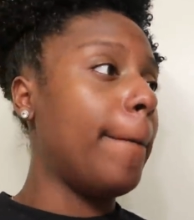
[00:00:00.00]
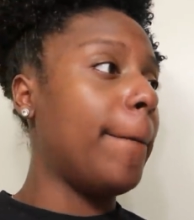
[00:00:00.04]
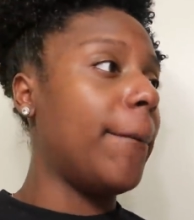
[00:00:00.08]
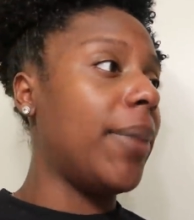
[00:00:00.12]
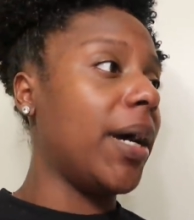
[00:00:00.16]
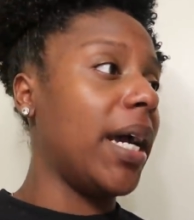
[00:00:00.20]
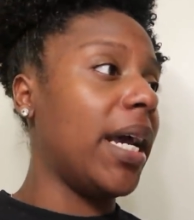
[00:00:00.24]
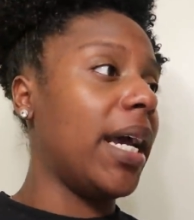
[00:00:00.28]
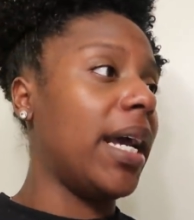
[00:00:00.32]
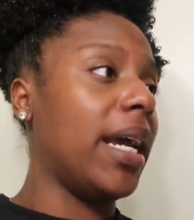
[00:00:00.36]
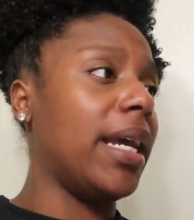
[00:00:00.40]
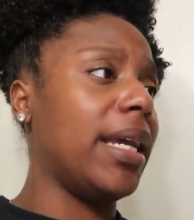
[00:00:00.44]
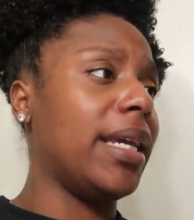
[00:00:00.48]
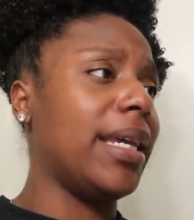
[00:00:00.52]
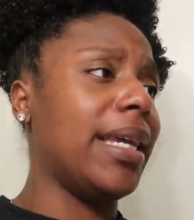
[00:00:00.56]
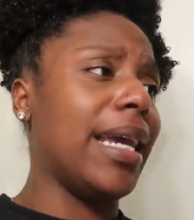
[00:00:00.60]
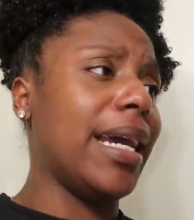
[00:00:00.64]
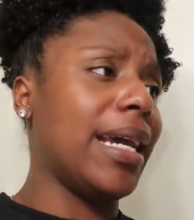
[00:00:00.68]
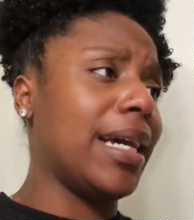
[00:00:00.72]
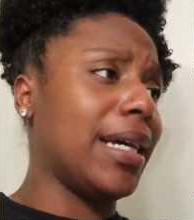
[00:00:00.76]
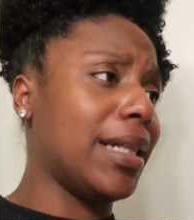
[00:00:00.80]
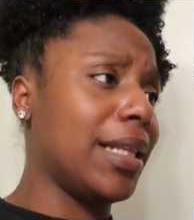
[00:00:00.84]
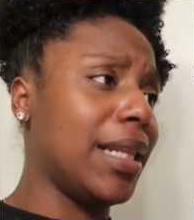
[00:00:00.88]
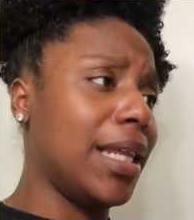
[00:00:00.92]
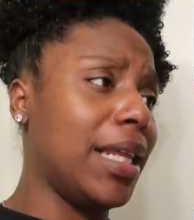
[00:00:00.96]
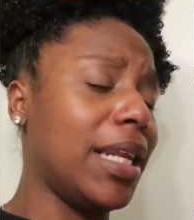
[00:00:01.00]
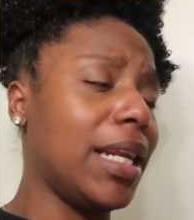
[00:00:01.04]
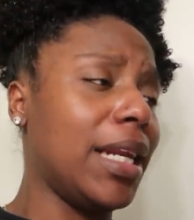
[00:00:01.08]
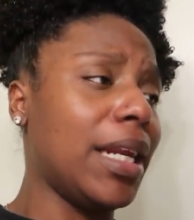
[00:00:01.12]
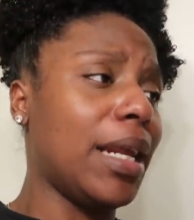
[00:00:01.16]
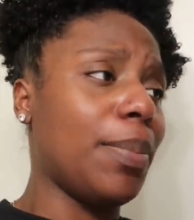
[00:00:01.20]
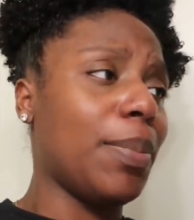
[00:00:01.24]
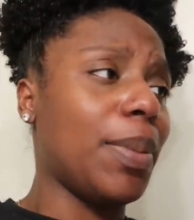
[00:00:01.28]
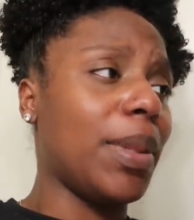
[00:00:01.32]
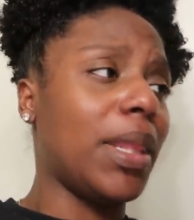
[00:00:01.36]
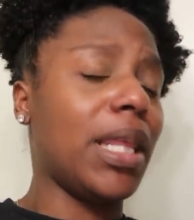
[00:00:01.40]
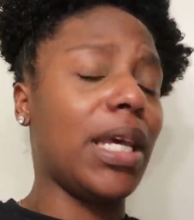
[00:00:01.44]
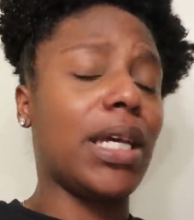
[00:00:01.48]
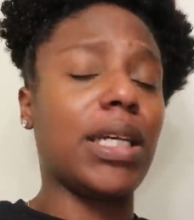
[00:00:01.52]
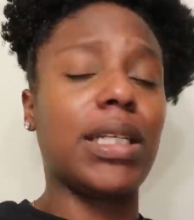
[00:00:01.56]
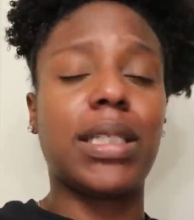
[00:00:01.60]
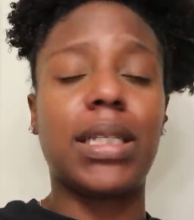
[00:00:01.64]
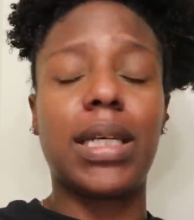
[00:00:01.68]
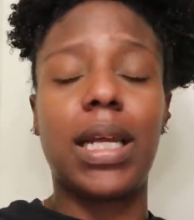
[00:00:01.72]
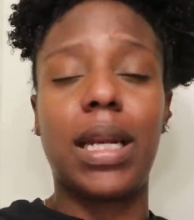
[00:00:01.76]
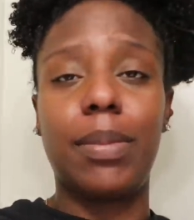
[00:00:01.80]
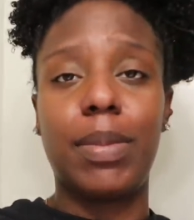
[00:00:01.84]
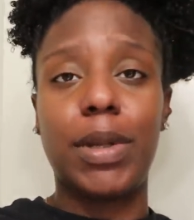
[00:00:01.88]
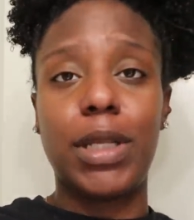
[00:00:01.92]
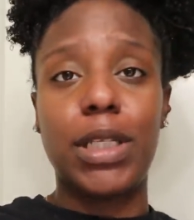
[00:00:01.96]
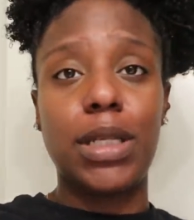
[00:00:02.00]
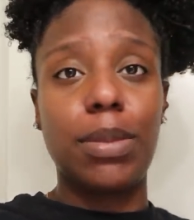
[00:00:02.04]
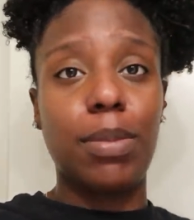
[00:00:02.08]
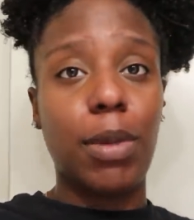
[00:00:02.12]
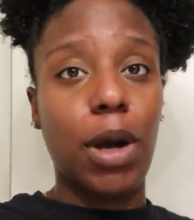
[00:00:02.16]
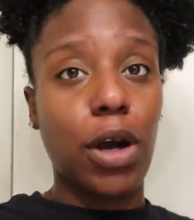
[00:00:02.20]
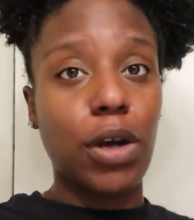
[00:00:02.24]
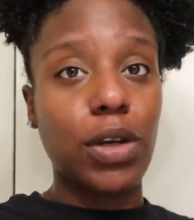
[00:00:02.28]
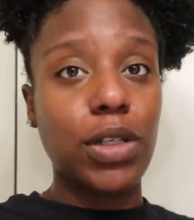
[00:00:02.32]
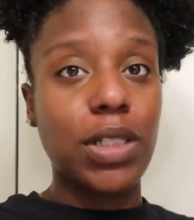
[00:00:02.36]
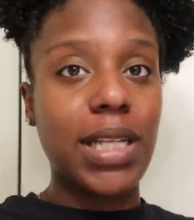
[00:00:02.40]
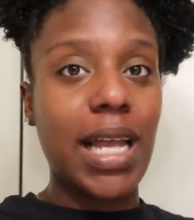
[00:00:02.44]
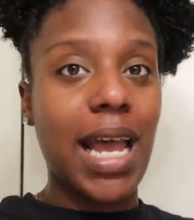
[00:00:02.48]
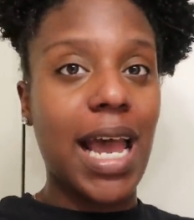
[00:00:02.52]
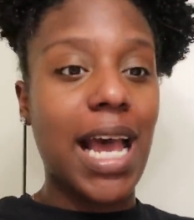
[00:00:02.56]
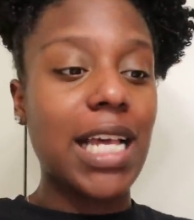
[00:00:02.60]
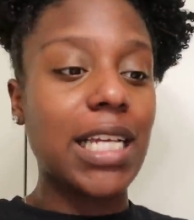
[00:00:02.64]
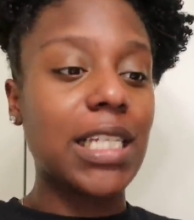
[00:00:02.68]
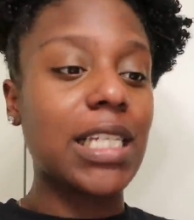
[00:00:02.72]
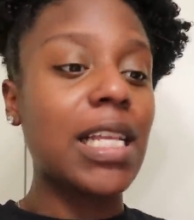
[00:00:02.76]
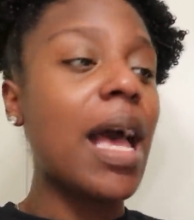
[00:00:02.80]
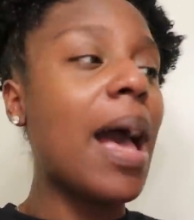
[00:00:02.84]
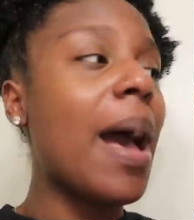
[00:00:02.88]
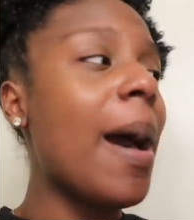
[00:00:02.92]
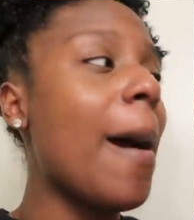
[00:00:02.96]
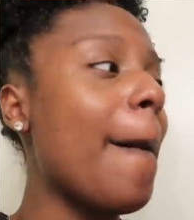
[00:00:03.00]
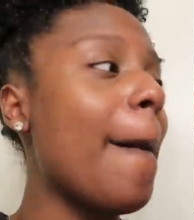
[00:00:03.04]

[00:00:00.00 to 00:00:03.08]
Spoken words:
But yeah, cleaning up in there is gonna be tomorrow's task.